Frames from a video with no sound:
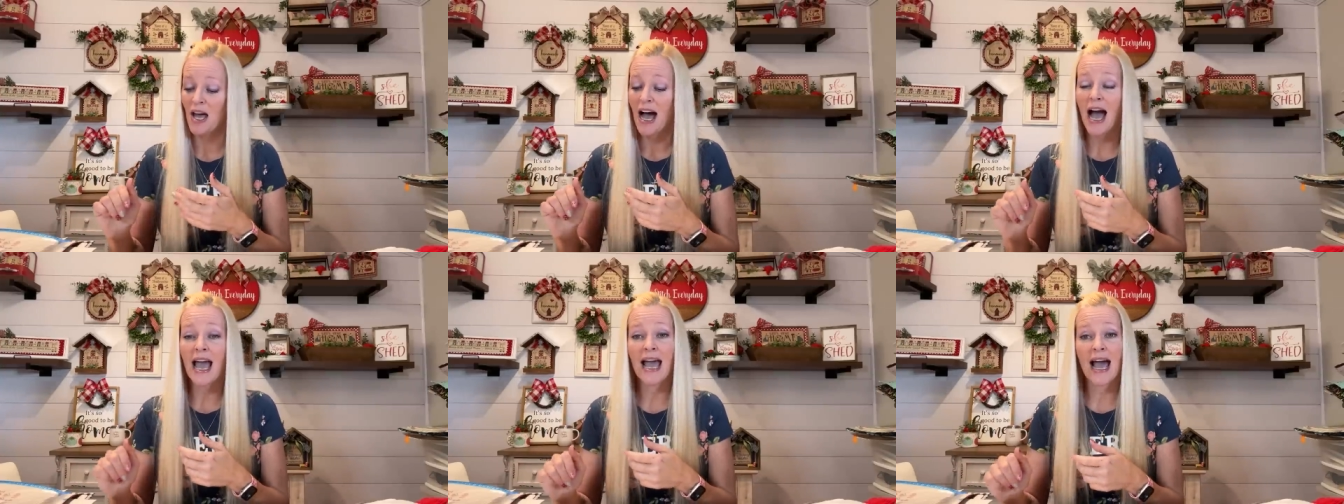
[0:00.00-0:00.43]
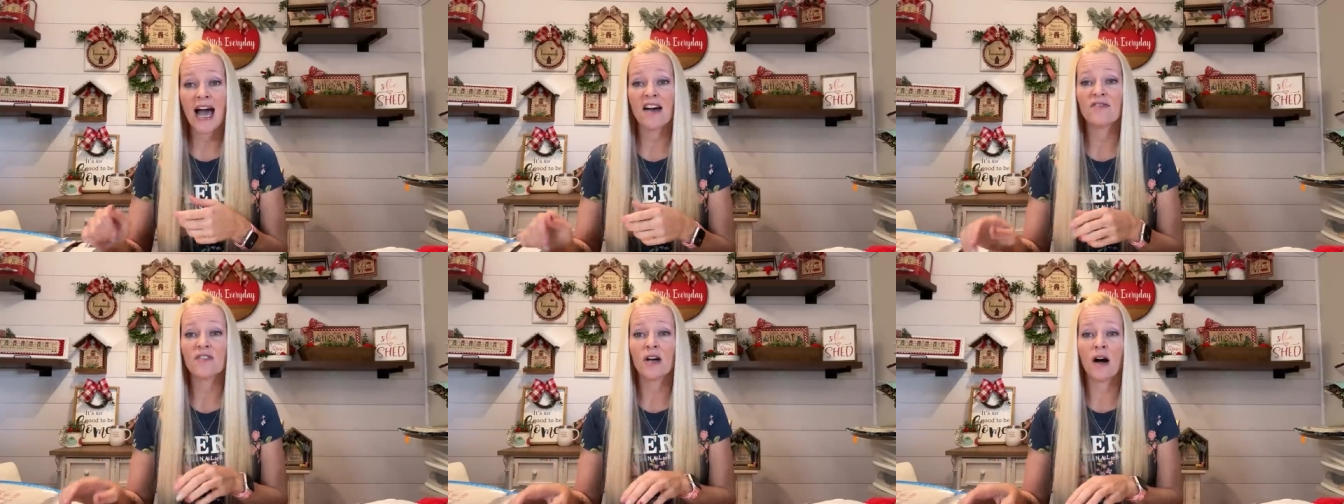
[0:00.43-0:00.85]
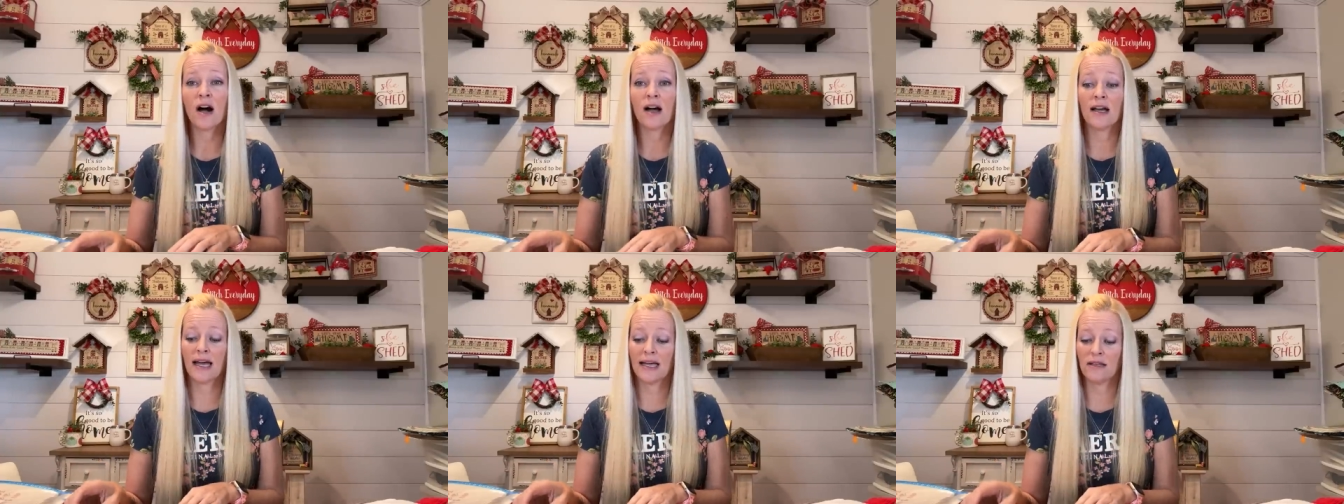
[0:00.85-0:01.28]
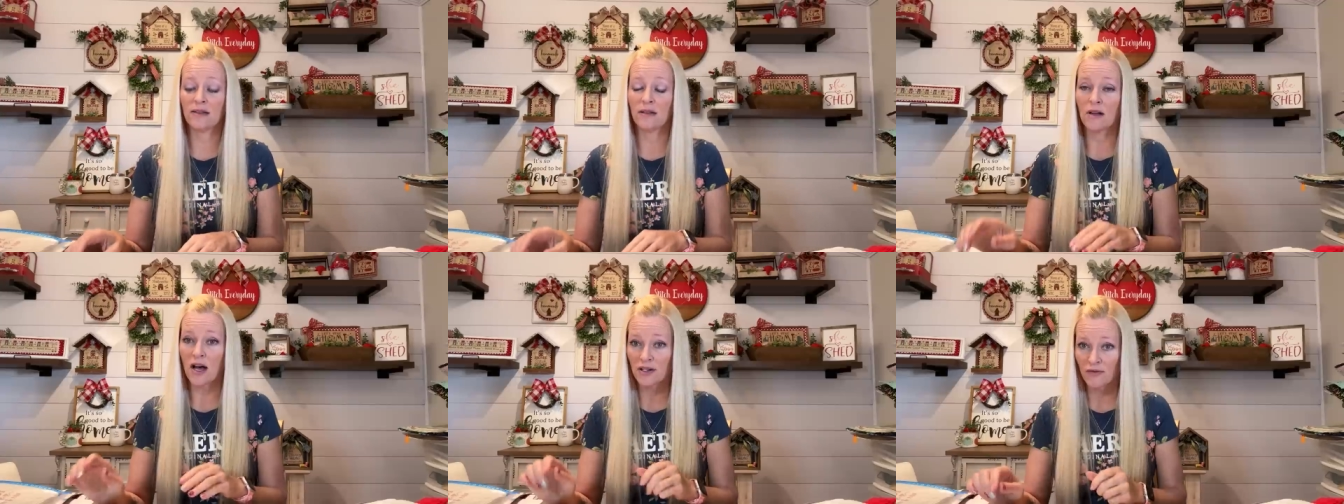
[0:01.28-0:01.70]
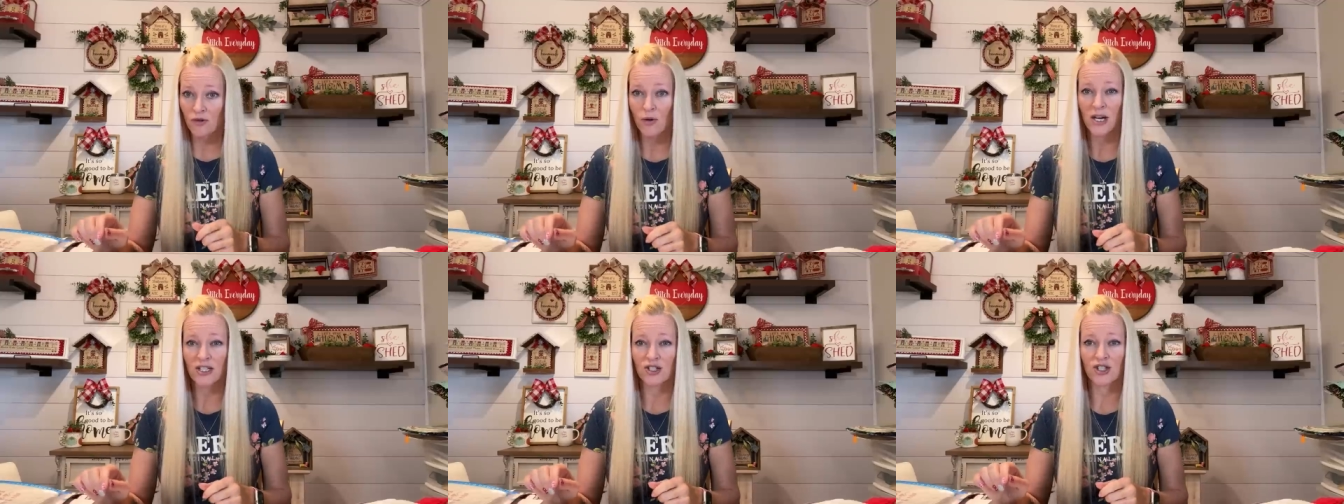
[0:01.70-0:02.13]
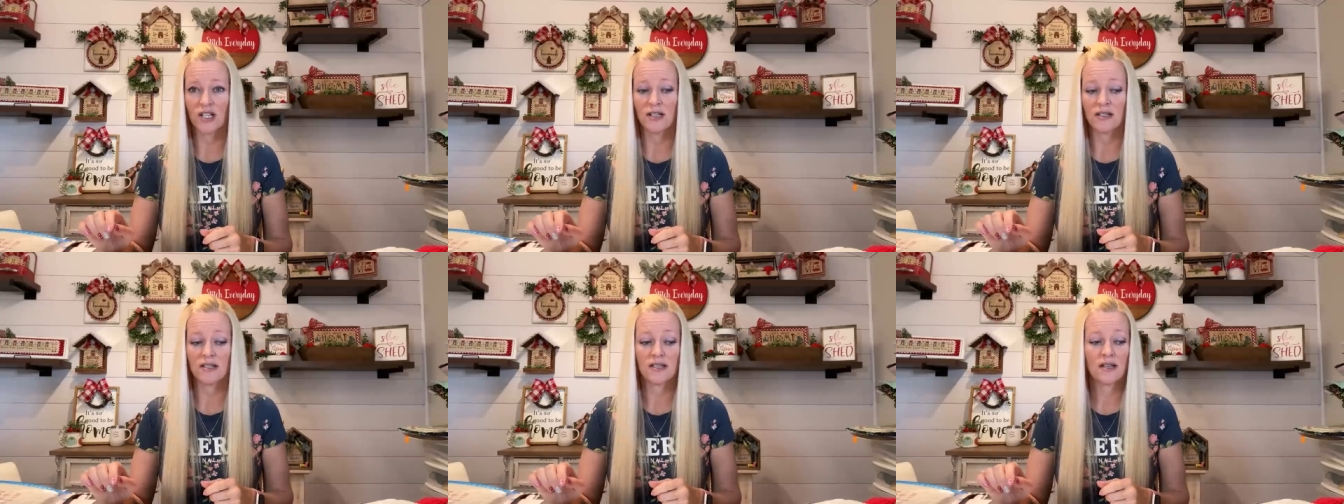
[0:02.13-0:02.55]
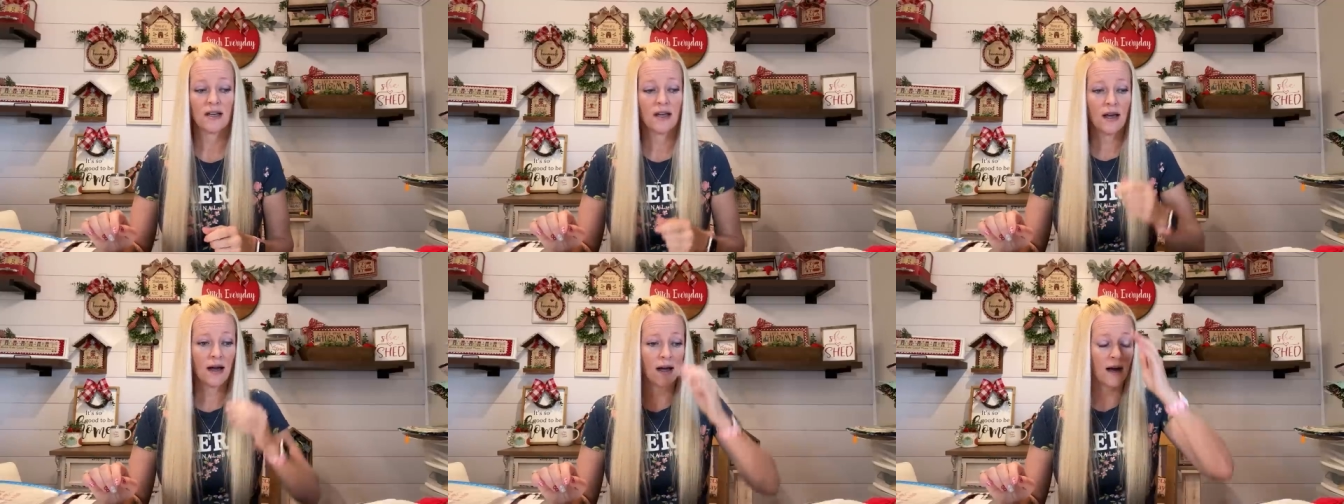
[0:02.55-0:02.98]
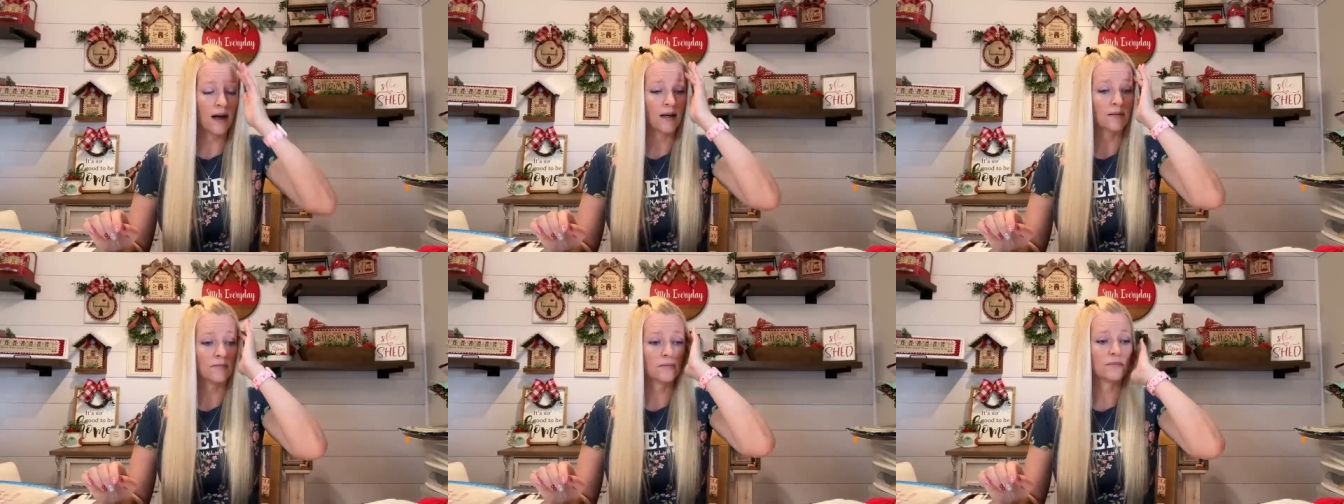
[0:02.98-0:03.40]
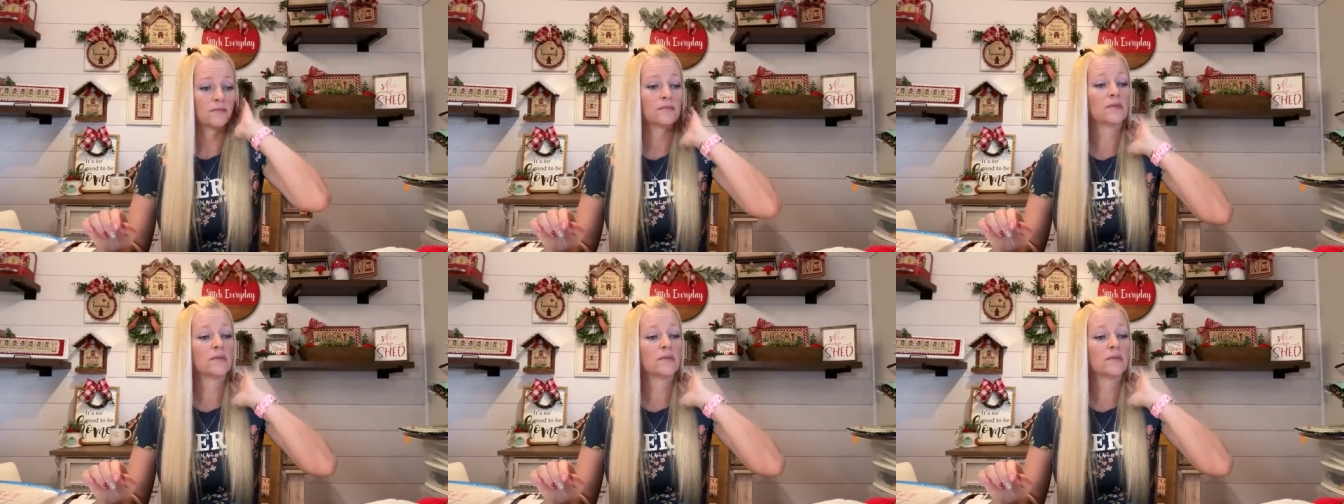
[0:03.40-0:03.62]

I have got a lot of questions um,